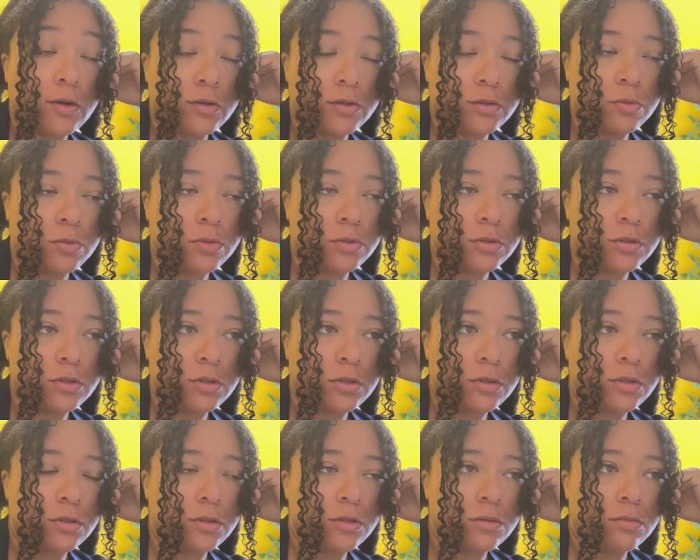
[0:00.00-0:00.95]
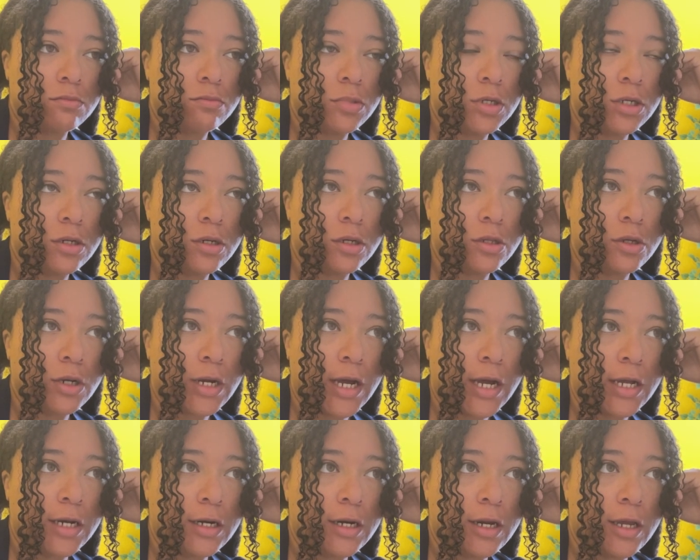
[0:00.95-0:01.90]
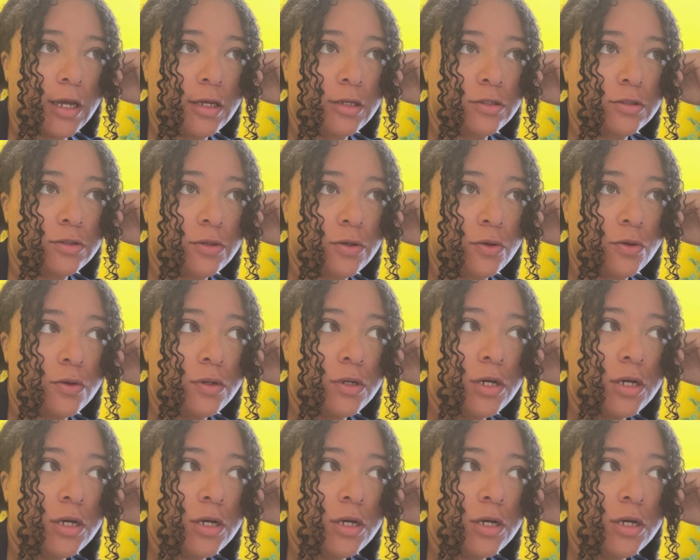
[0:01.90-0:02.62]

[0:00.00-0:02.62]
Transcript: It's supposed to be another hot day, so